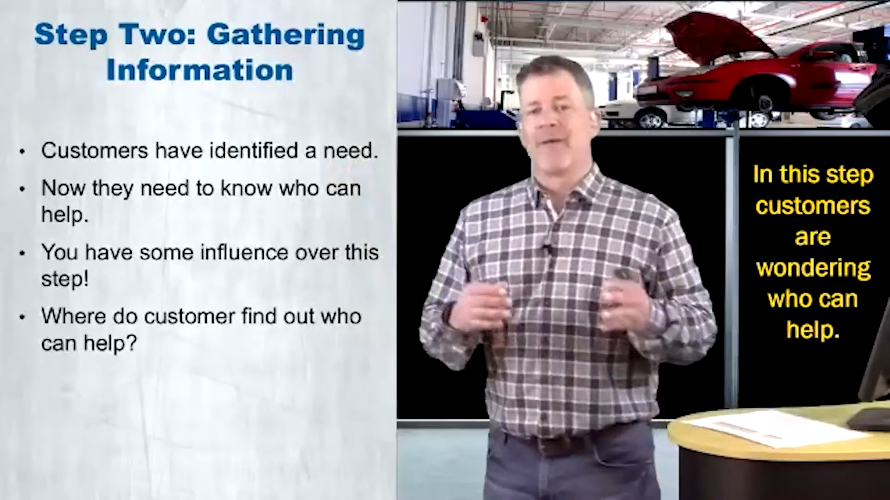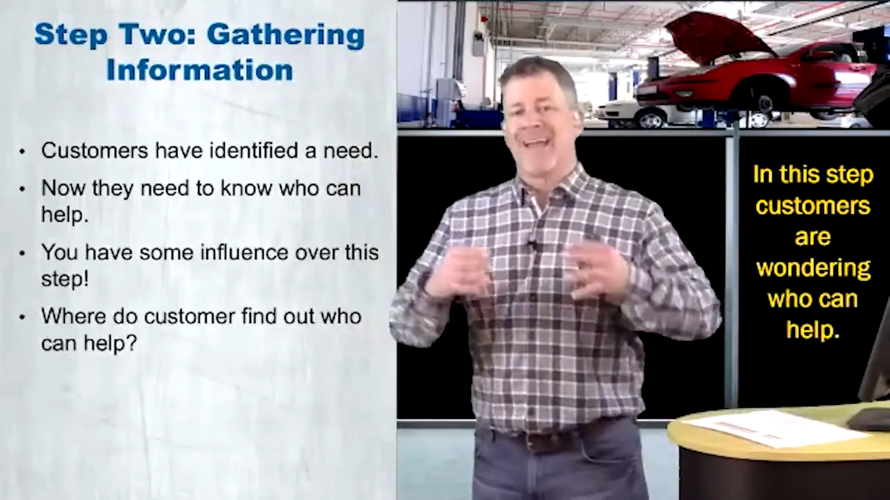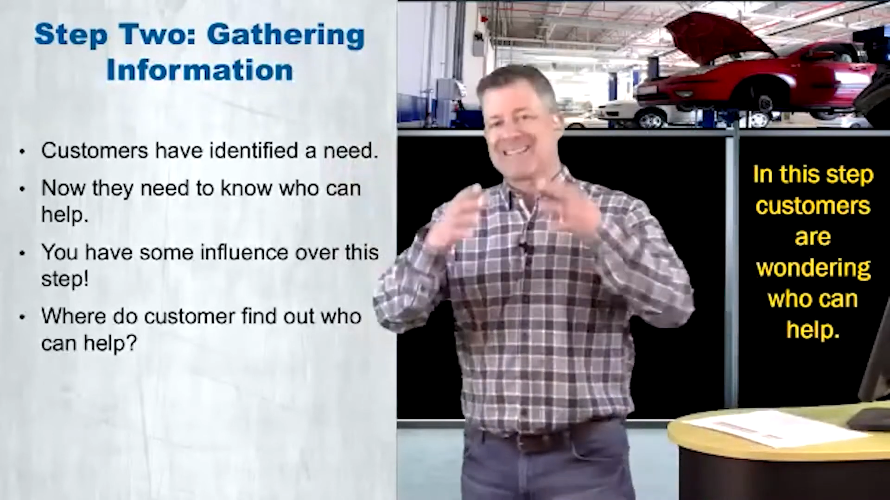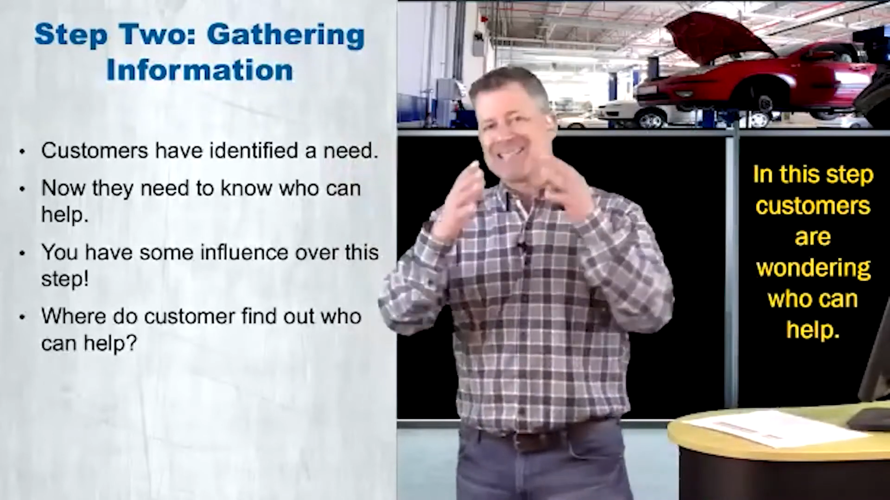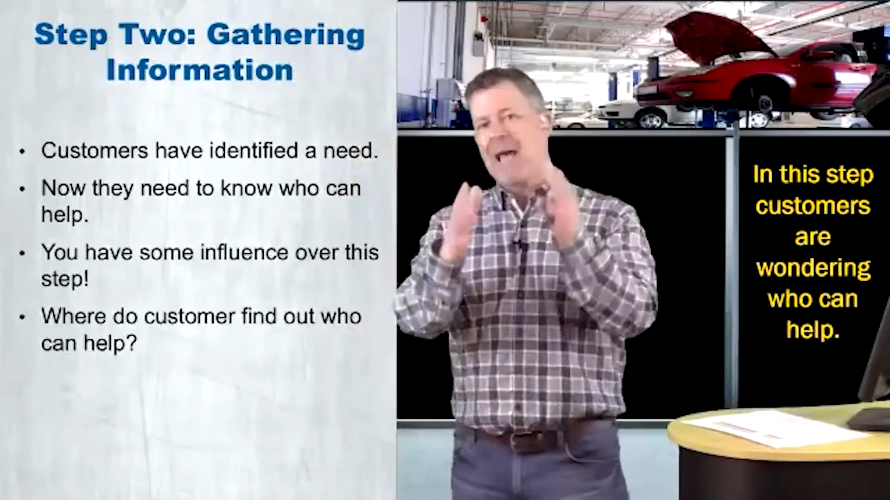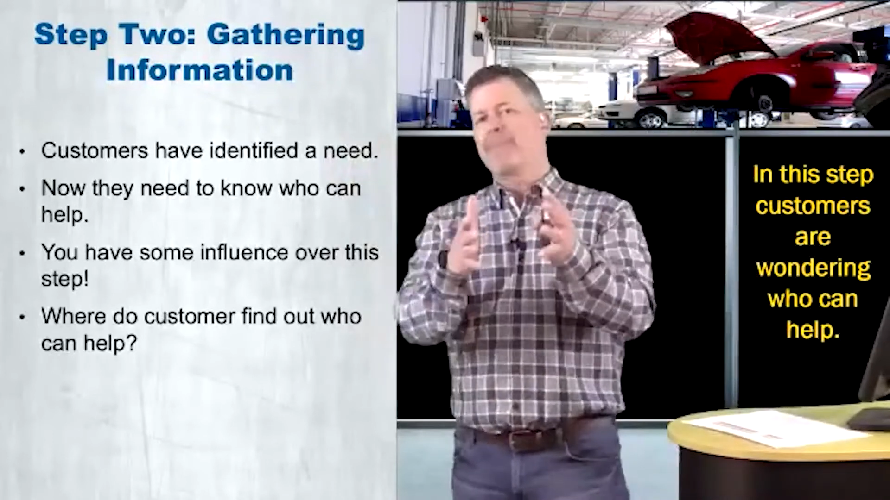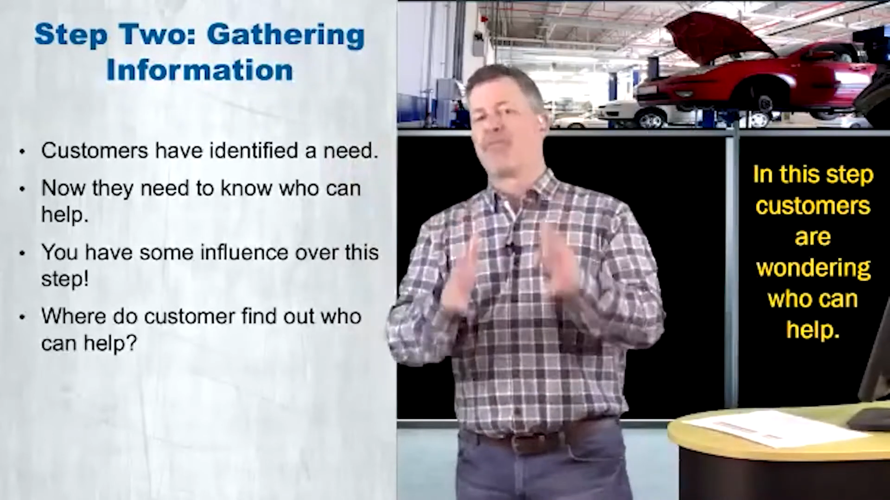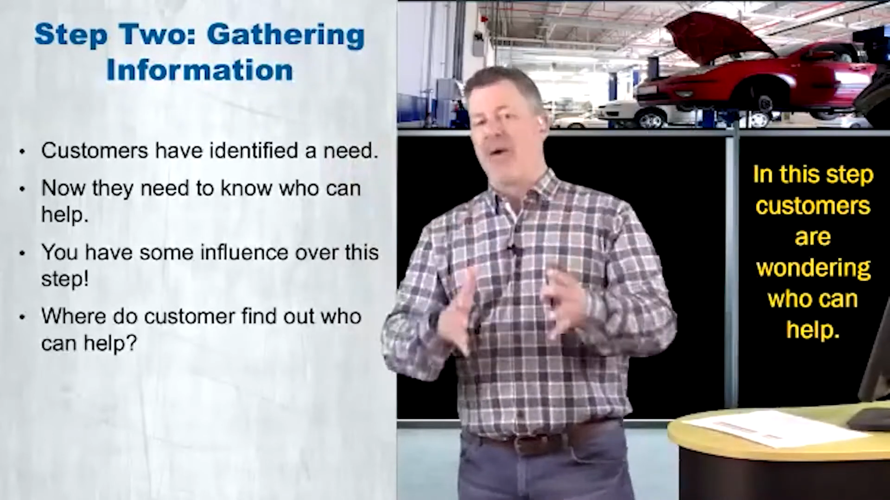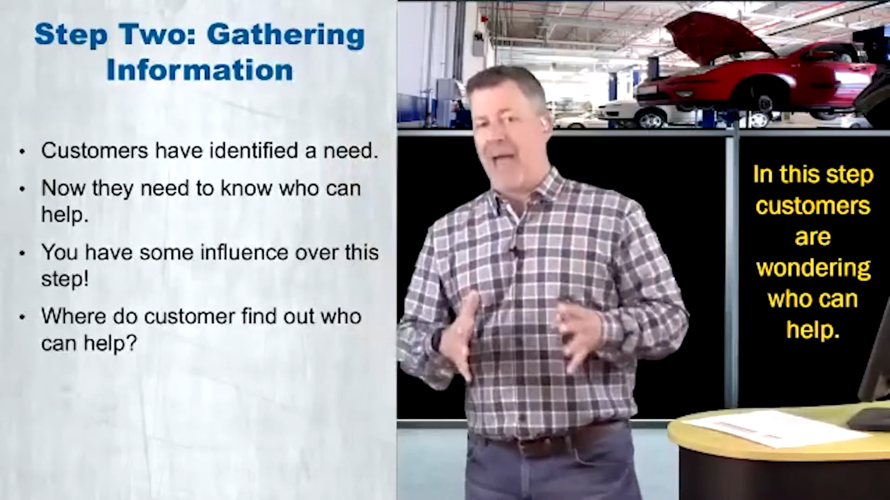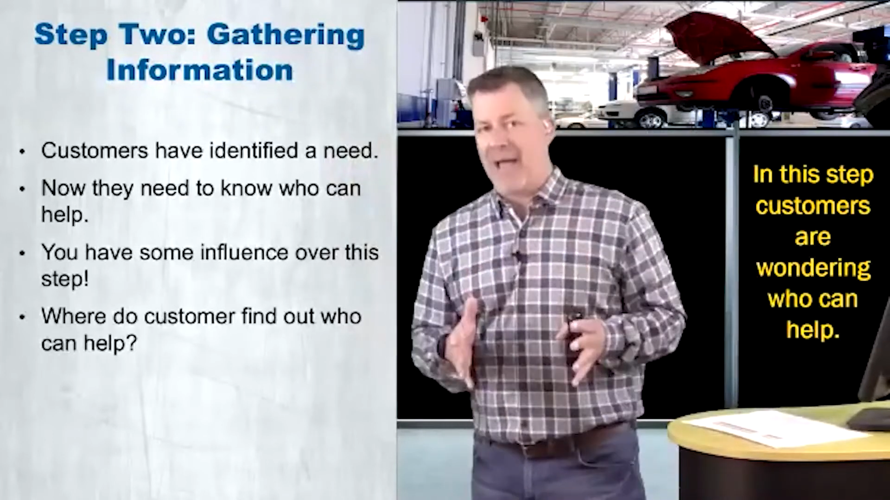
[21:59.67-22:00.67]

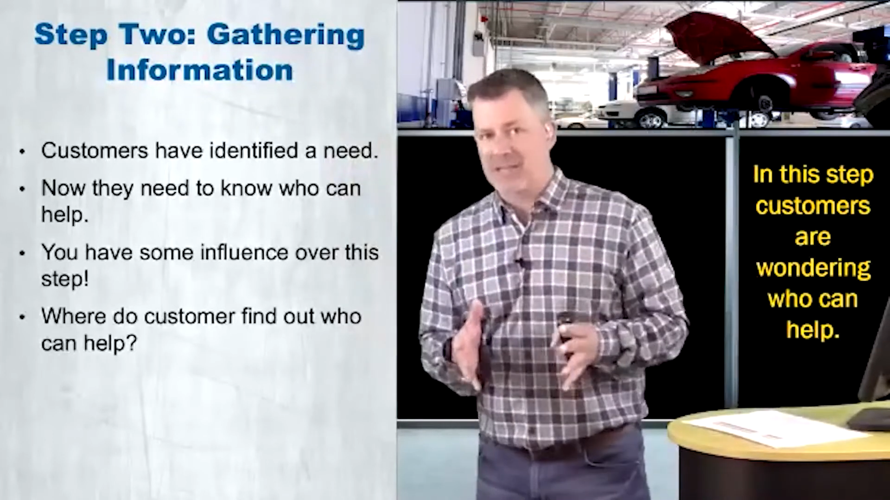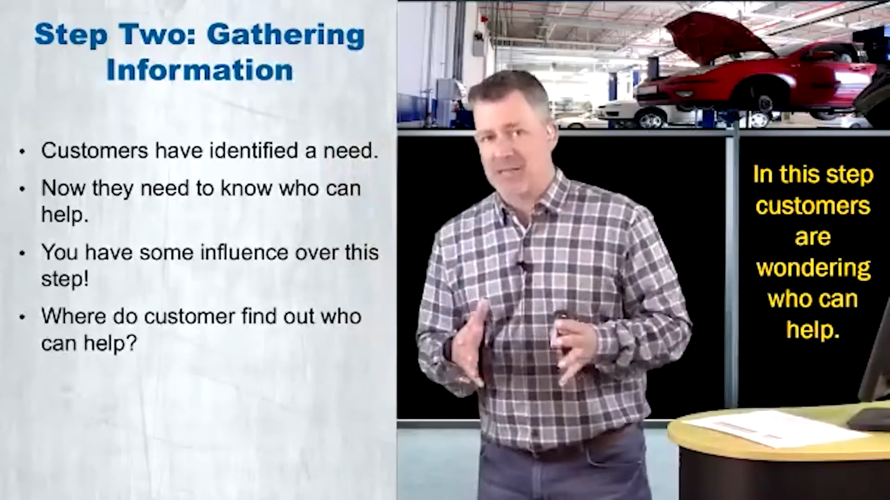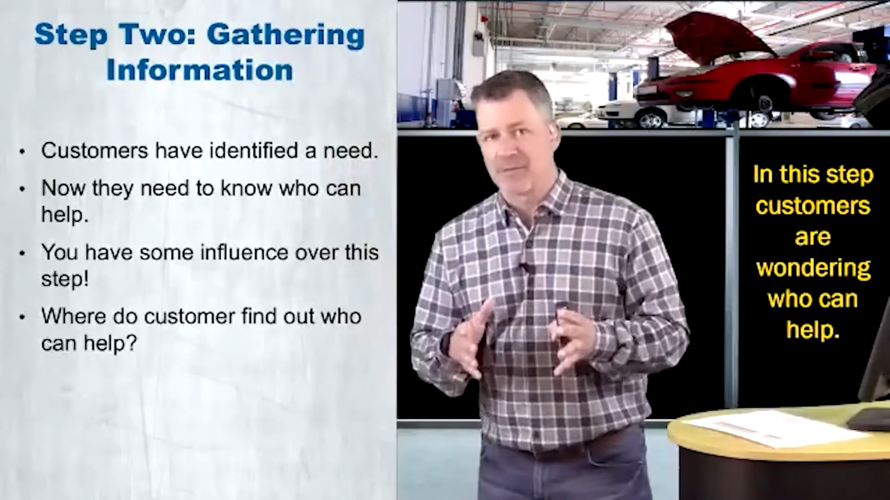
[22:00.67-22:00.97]
Except that,